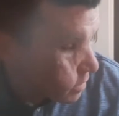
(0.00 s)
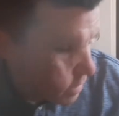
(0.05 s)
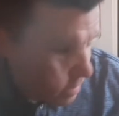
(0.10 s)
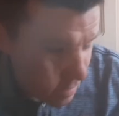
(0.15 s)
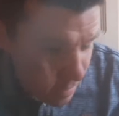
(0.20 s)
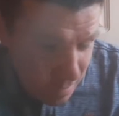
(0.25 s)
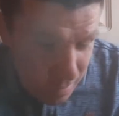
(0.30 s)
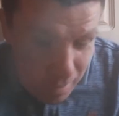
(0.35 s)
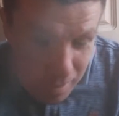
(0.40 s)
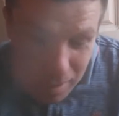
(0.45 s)
I?
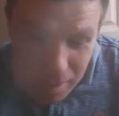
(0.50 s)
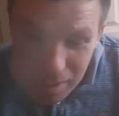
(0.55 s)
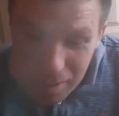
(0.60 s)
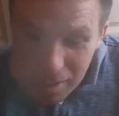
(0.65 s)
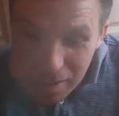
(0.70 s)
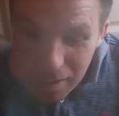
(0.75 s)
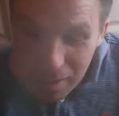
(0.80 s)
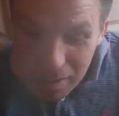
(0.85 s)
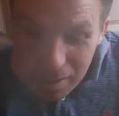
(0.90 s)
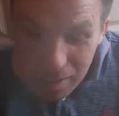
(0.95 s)

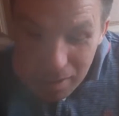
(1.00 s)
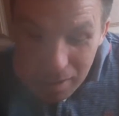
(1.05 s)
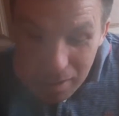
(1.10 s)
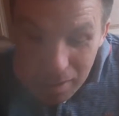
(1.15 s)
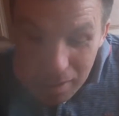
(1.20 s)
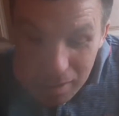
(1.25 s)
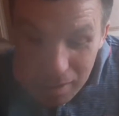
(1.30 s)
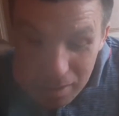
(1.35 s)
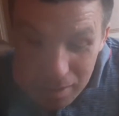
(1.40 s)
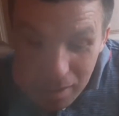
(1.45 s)

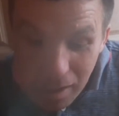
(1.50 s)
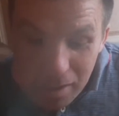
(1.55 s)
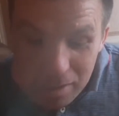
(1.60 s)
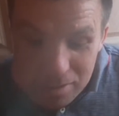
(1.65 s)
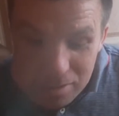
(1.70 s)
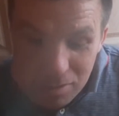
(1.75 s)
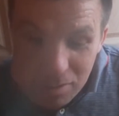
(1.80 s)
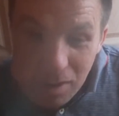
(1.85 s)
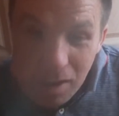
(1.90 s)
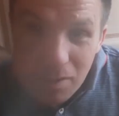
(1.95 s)
Yeah,
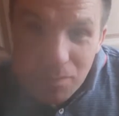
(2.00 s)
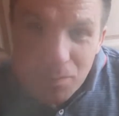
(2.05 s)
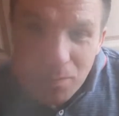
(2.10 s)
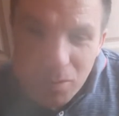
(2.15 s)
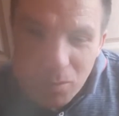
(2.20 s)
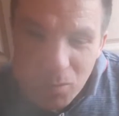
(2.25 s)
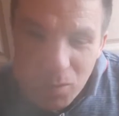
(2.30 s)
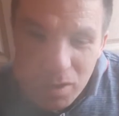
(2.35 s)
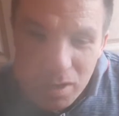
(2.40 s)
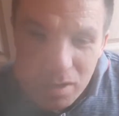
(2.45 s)
so I haven't
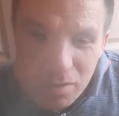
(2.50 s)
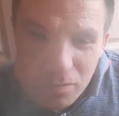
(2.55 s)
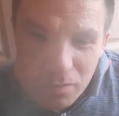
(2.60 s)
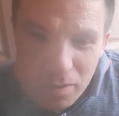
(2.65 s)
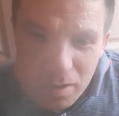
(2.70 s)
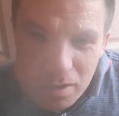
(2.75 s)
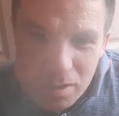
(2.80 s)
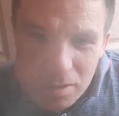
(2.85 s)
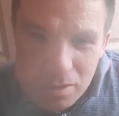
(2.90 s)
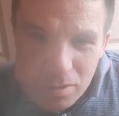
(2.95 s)
been really
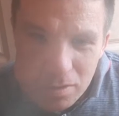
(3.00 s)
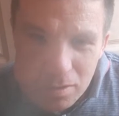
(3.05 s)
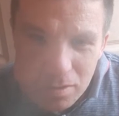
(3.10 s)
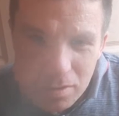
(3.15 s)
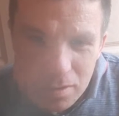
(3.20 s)
feeling.